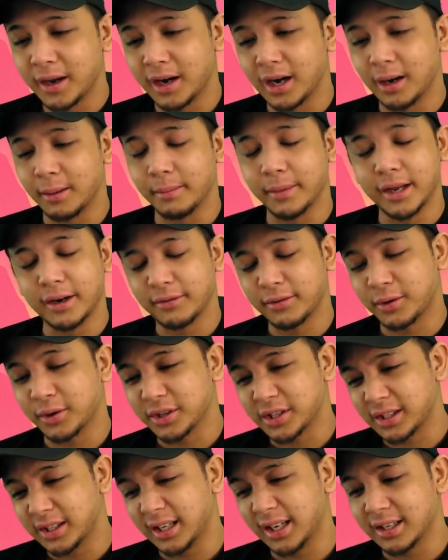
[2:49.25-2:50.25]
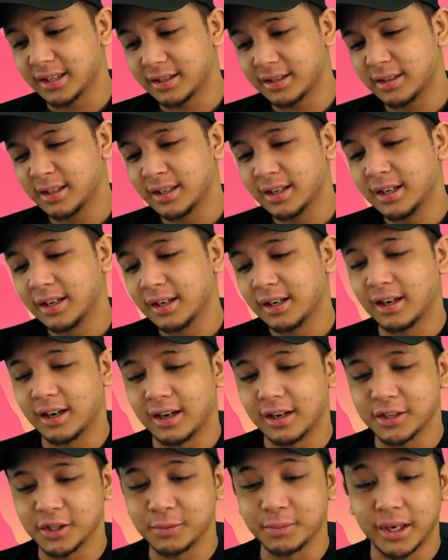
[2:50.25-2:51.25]
And of course this
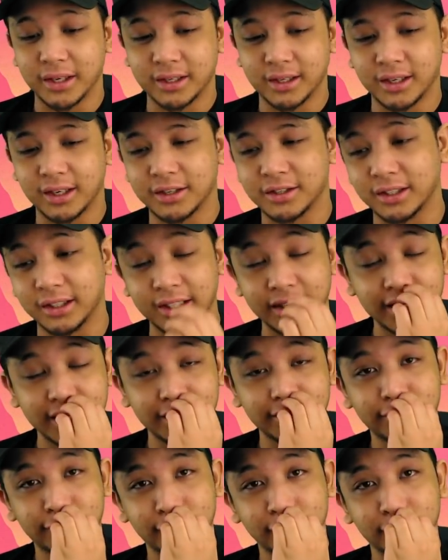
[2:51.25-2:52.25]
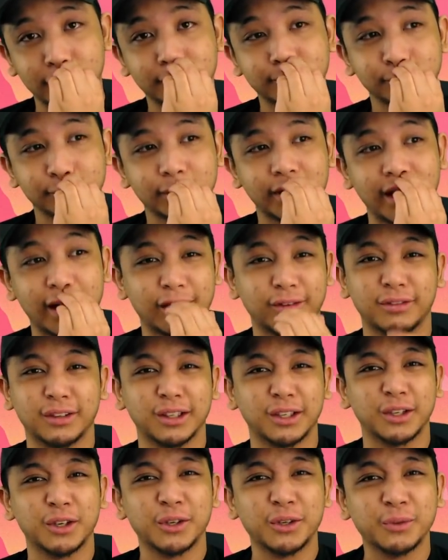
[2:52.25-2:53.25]
caused Madara to leave kind of
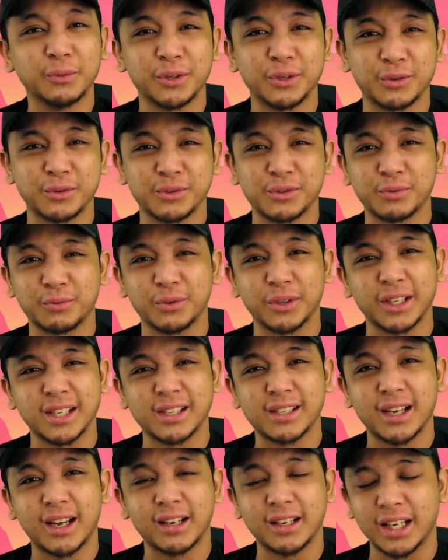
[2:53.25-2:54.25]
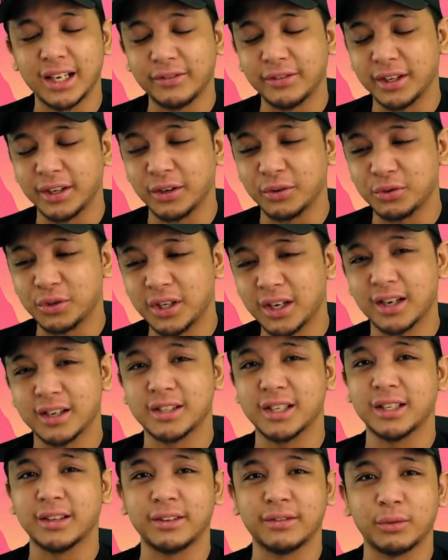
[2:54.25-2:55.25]
alone, which was really sad. Even the
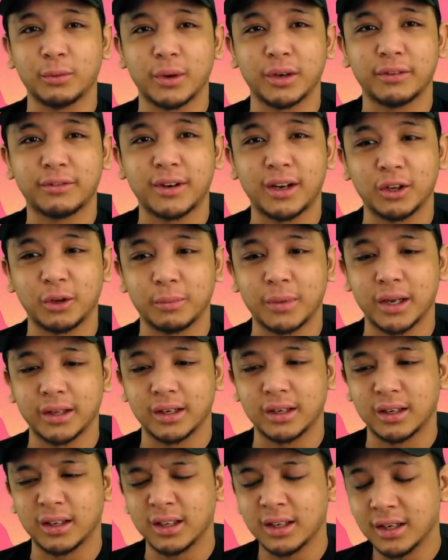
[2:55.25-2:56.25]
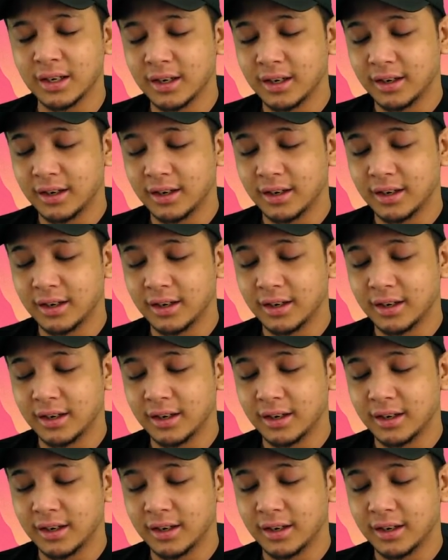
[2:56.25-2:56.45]
Uchiha didn't even want to follow Madara.